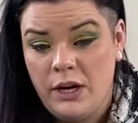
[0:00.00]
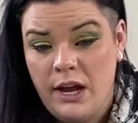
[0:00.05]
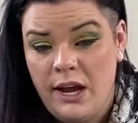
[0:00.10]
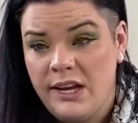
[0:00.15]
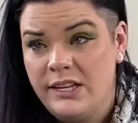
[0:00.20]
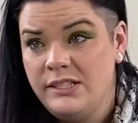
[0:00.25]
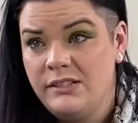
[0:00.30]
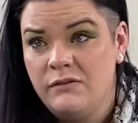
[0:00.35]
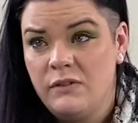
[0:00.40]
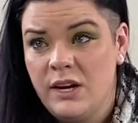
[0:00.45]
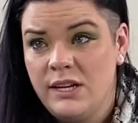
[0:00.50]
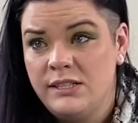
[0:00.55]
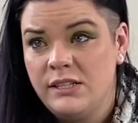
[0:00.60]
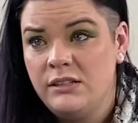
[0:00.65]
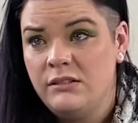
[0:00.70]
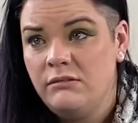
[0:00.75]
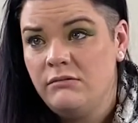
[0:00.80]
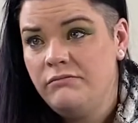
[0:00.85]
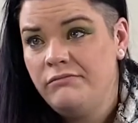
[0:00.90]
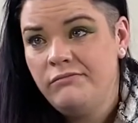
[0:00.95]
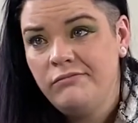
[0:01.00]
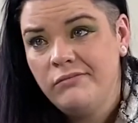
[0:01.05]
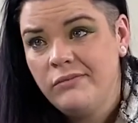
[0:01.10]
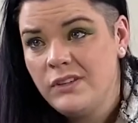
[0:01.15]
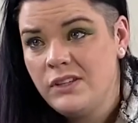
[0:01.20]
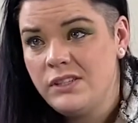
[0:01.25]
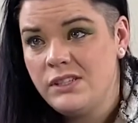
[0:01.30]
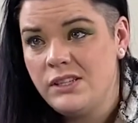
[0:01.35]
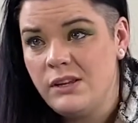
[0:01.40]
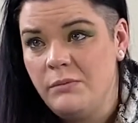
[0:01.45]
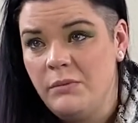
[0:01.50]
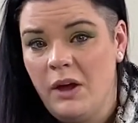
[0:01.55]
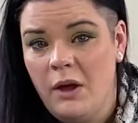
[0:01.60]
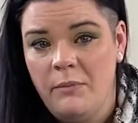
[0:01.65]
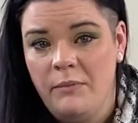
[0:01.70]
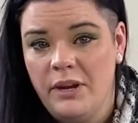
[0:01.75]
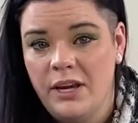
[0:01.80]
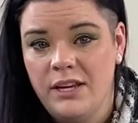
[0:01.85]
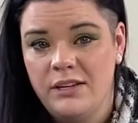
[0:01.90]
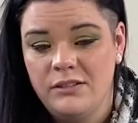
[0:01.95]
kinds of resin, because some
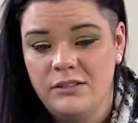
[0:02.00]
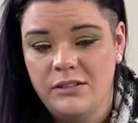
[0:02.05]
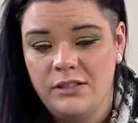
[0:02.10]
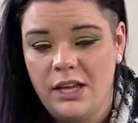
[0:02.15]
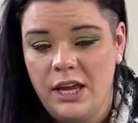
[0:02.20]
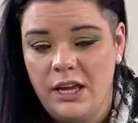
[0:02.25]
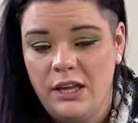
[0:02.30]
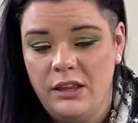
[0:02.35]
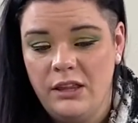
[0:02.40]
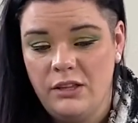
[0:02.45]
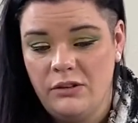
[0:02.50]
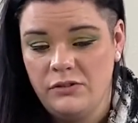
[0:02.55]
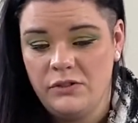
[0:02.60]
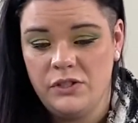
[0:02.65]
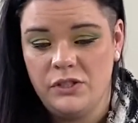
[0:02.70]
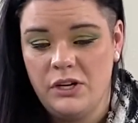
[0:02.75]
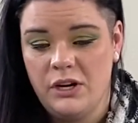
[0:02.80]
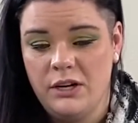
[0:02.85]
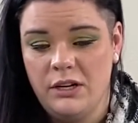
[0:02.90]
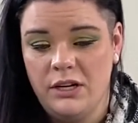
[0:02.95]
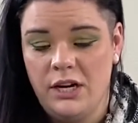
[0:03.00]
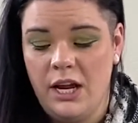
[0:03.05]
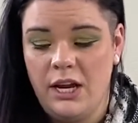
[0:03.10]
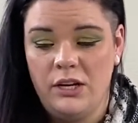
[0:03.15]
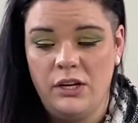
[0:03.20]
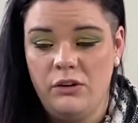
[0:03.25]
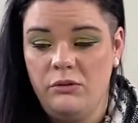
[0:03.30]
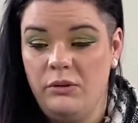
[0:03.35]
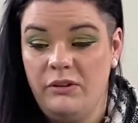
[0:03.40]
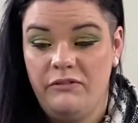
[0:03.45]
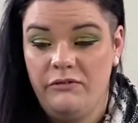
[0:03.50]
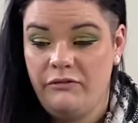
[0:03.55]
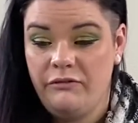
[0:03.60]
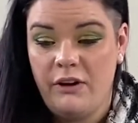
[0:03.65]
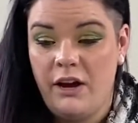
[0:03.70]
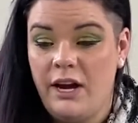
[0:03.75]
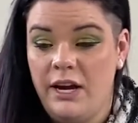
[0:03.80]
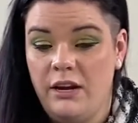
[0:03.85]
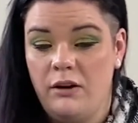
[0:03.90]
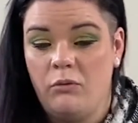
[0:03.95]
companies, like, they'll start and you
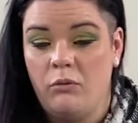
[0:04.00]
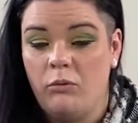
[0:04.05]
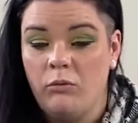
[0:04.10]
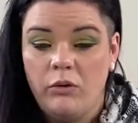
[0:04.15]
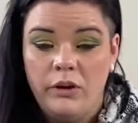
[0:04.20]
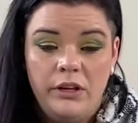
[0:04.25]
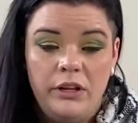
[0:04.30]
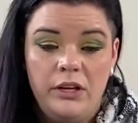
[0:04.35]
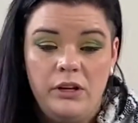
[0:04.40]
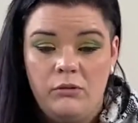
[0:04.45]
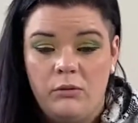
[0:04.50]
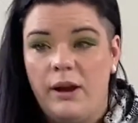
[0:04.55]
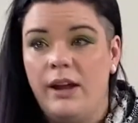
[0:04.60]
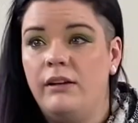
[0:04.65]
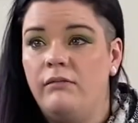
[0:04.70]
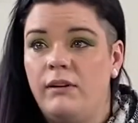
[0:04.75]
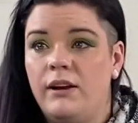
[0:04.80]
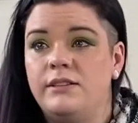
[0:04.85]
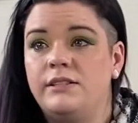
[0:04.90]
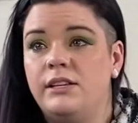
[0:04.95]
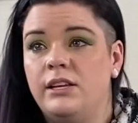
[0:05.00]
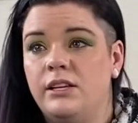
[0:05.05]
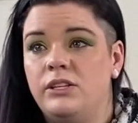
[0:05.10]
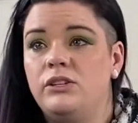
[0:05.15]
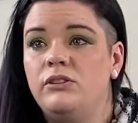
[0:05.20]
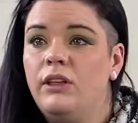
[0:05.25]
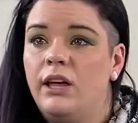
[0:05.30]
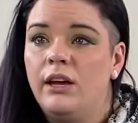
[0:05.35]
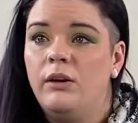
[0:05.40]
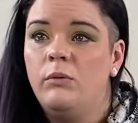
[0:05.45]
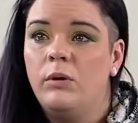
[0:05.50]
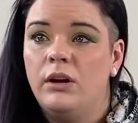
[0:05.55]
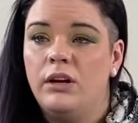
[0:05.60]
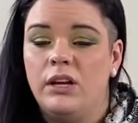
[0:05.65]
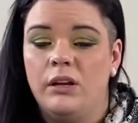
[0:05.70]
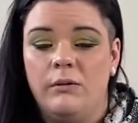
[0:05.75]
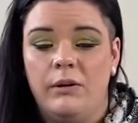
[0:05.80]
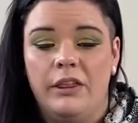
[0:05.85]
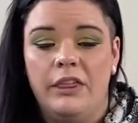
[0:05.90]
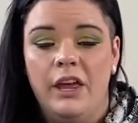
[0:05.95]
find a really great resin that you like
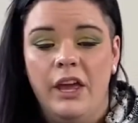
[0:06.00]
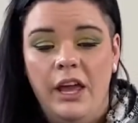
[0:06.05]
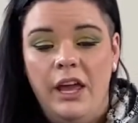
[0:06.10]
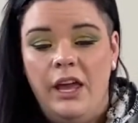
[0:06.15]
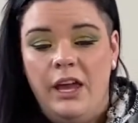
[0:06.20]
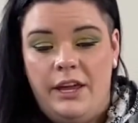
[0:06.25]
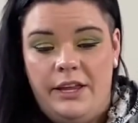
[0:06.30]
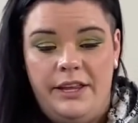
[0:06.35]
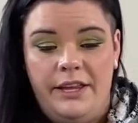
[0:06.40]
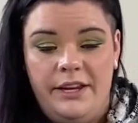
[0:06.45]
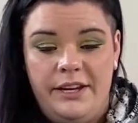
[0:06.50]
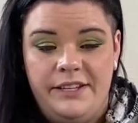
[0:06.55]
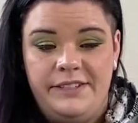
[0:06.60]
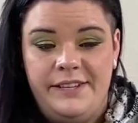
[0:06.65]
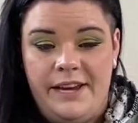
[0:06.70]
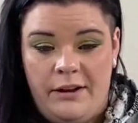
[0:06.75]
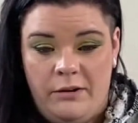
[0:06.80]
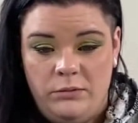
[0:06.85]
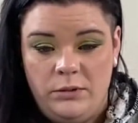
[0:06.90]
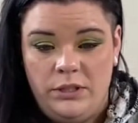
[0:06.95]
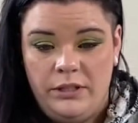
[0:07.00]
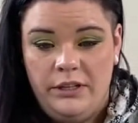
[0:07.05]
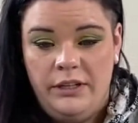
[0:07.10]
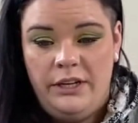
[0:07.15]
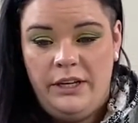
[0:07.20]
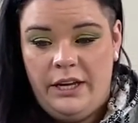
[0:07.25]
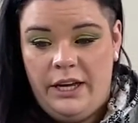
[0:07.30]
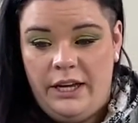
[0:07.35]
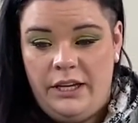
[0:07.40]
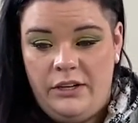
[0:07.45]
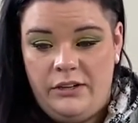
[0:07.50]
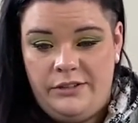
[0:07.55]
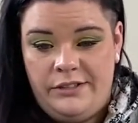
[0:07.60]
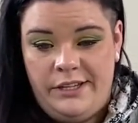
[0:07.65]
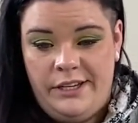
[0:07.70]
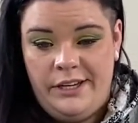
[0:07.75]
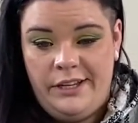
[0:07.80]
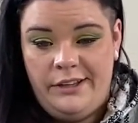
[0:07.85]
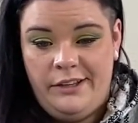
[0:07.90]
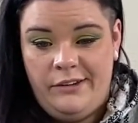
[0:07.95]
working with, and then it's out and you're
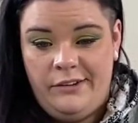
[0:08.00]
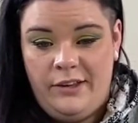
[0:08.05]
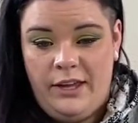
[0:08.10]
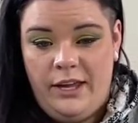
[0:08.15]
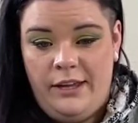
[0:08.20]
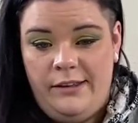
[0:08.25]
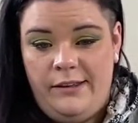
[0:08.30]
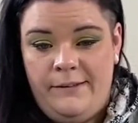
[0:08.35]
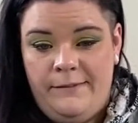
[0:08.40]
sitting there like,